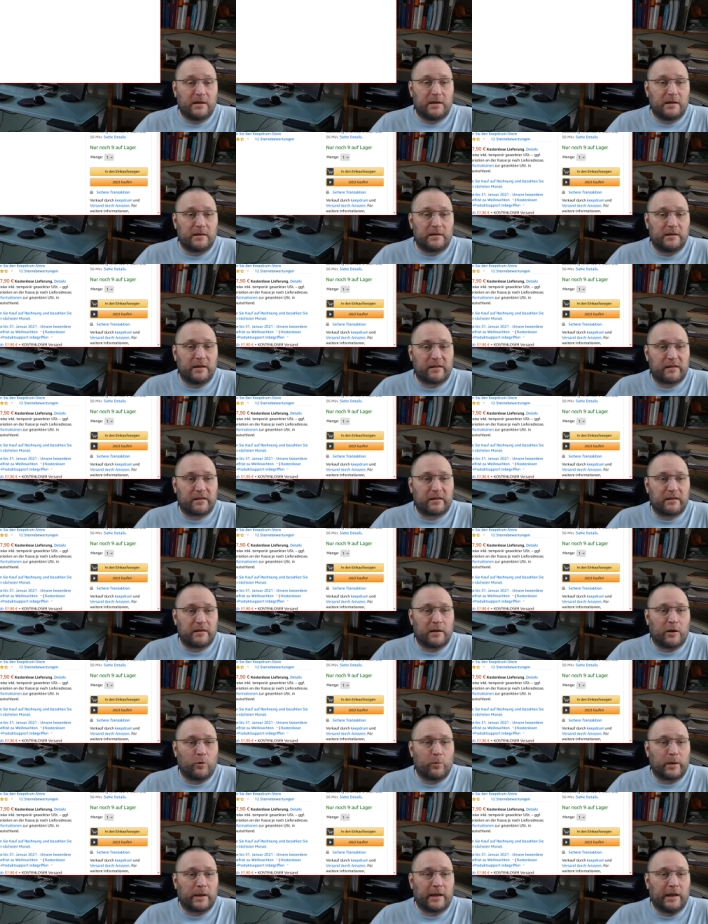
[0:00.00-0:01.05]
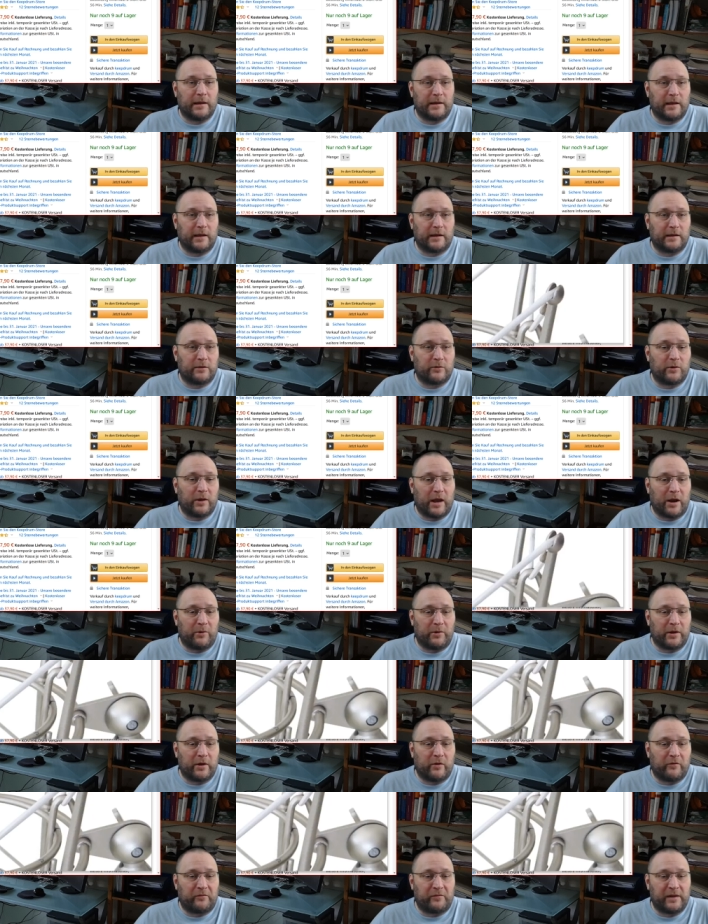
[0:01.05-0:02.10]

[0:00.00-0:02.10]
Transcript: this now we're getting into the area of